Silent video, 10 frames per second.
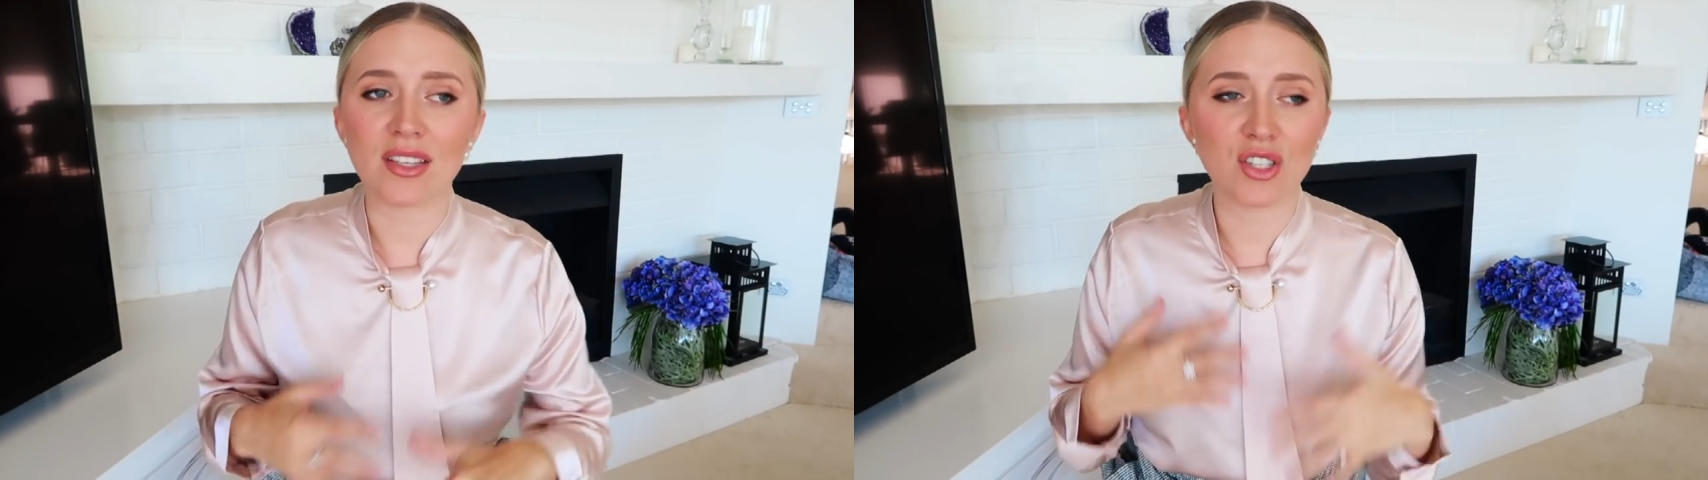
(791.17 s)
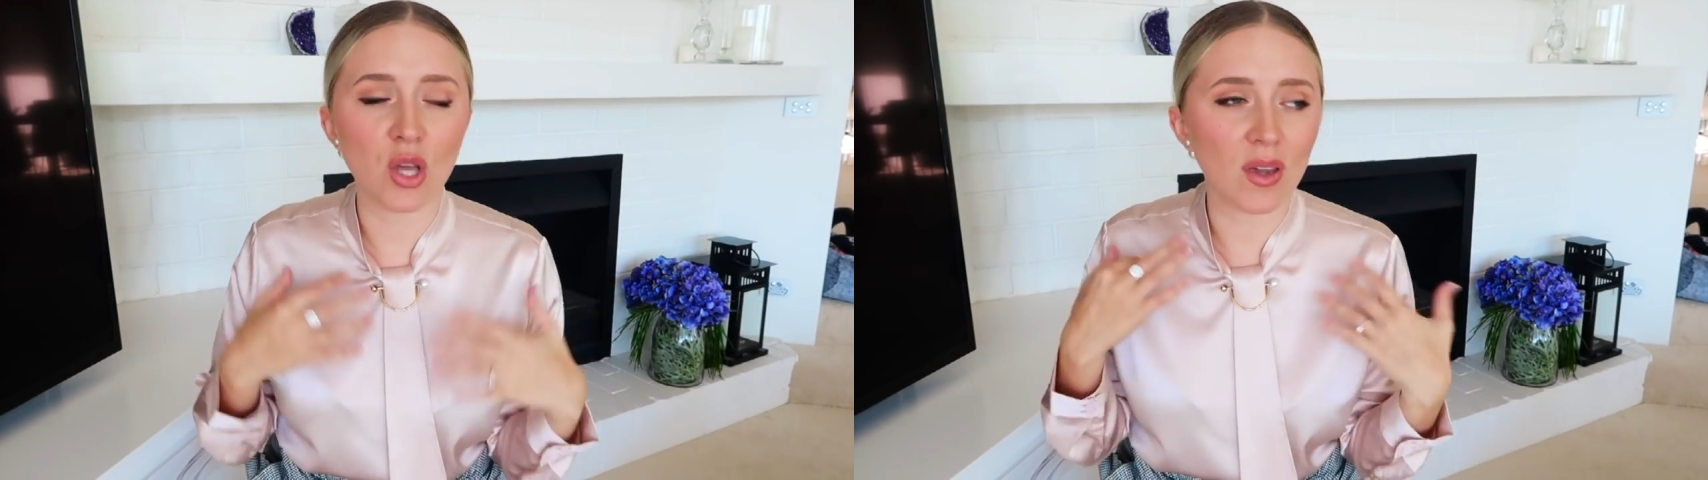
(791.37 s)

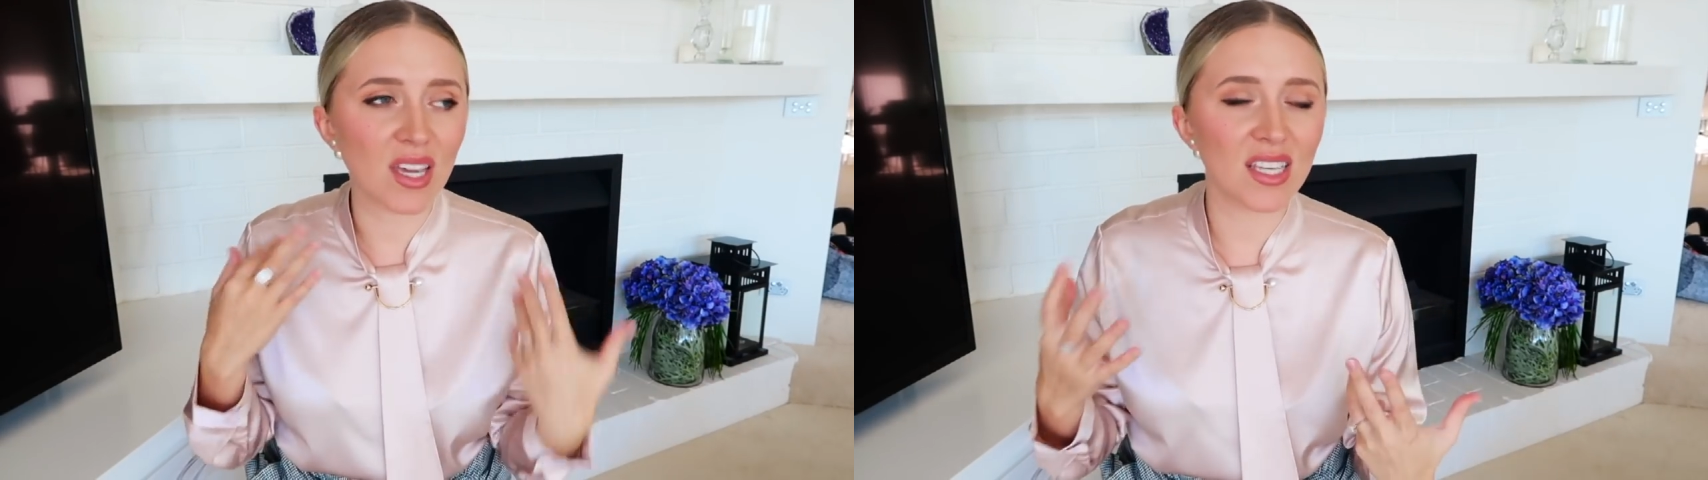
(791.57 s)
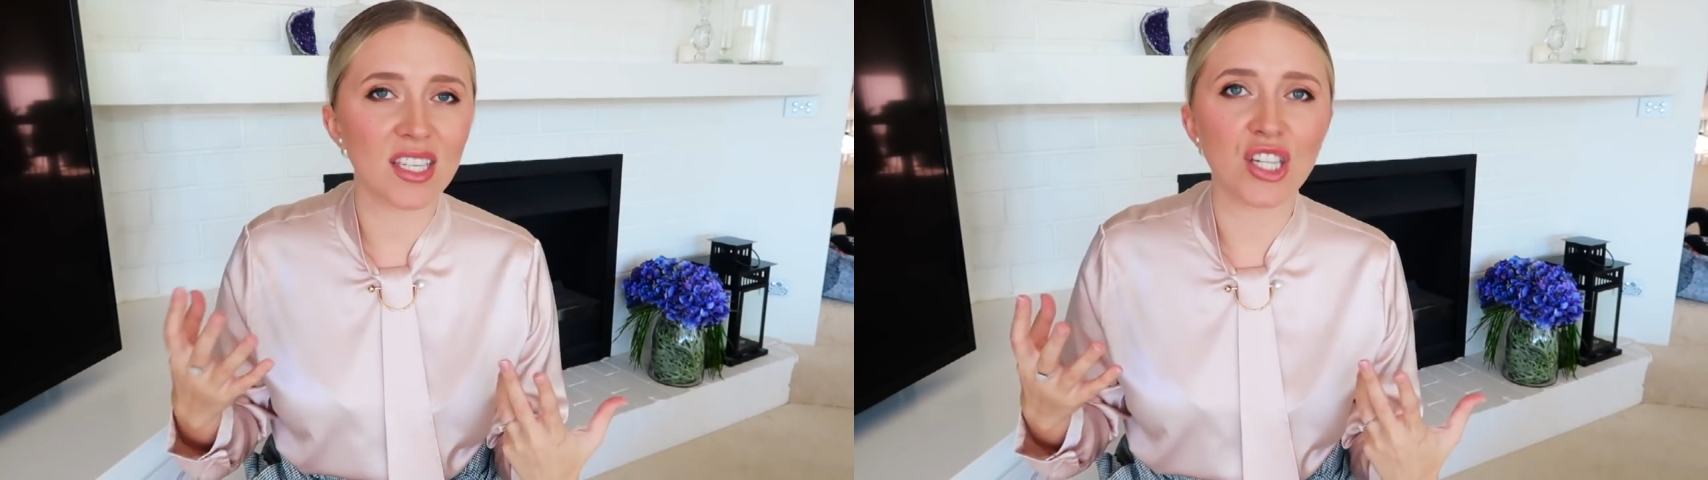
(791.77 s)
It's so
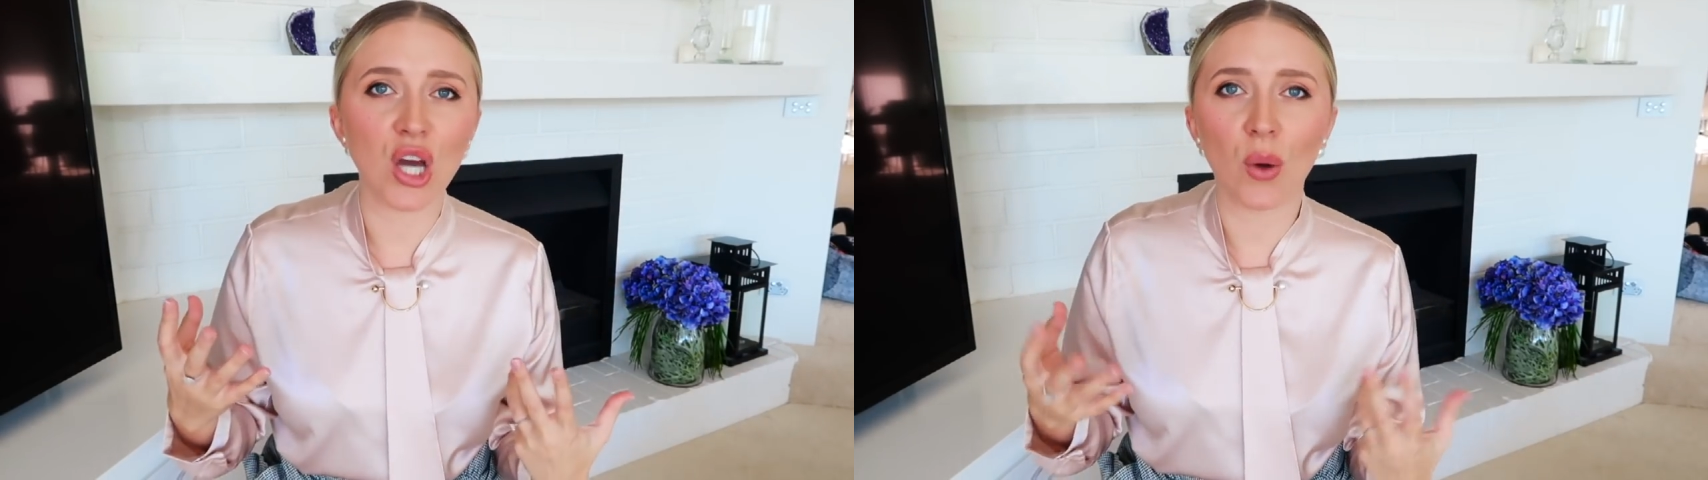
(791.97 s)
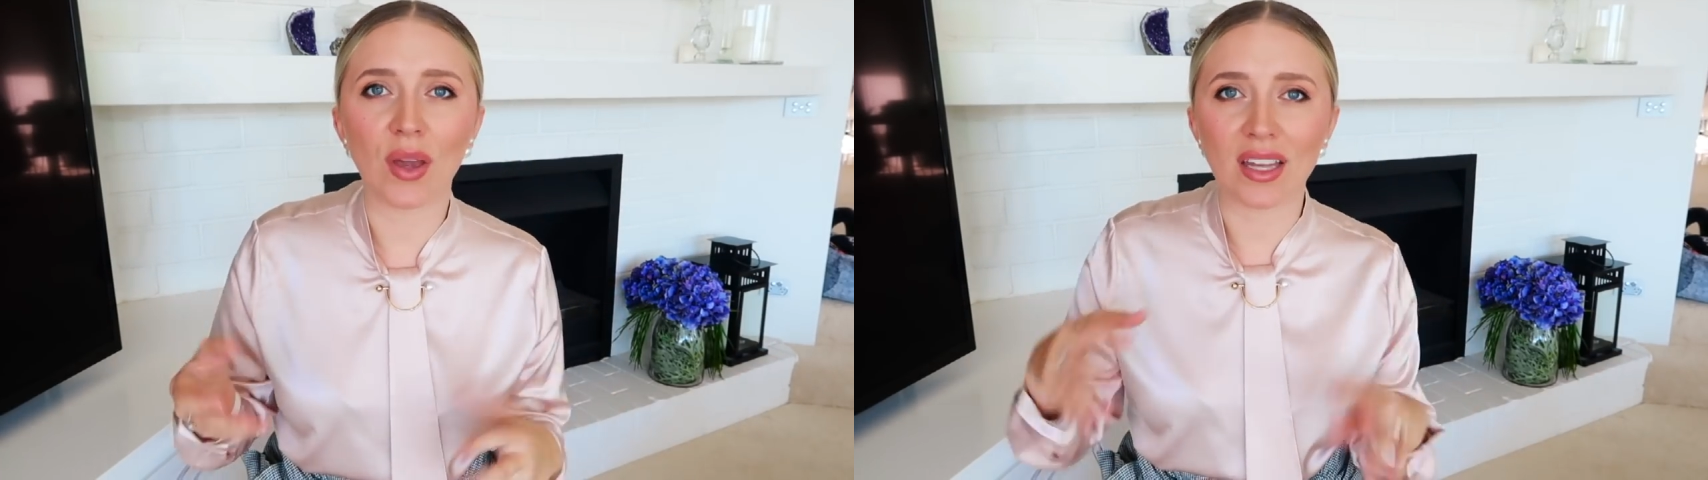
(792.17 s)
easy
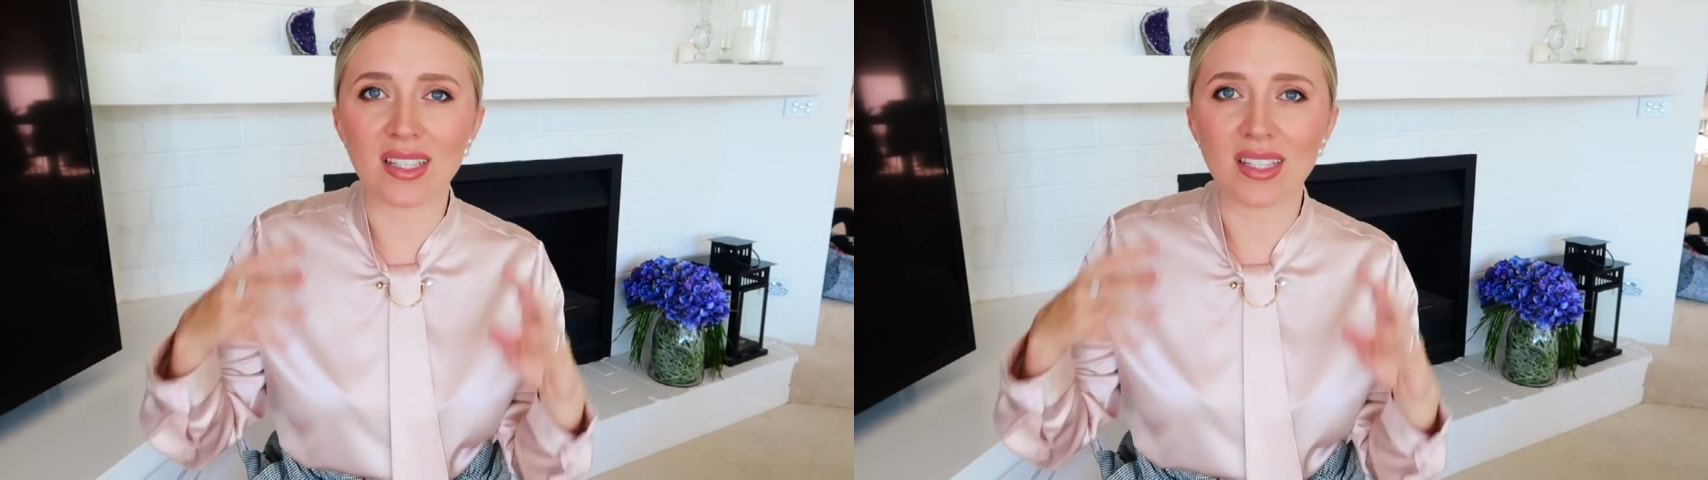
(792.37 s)
going.